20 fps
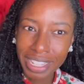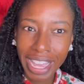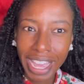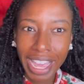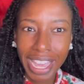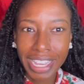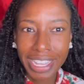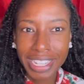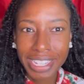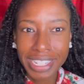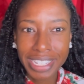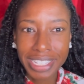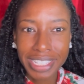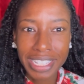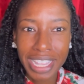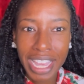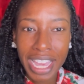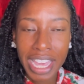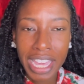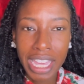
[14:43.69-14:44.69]
Like,
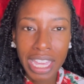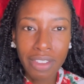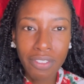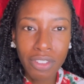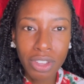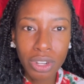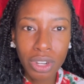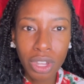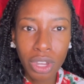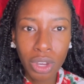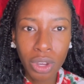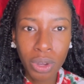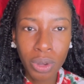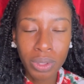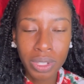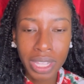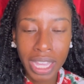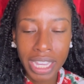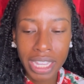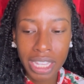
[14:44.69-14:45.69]
cause even though
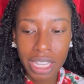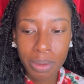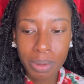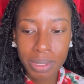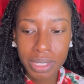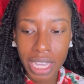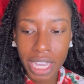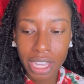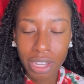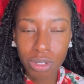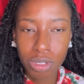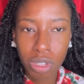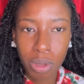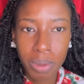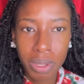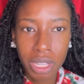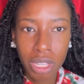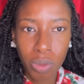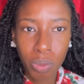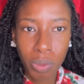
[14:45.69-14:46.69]
like he was 8 years
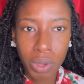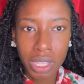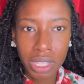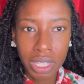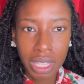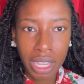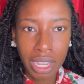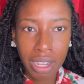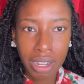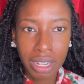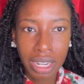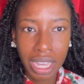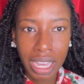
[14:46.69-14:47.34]
old when he went there,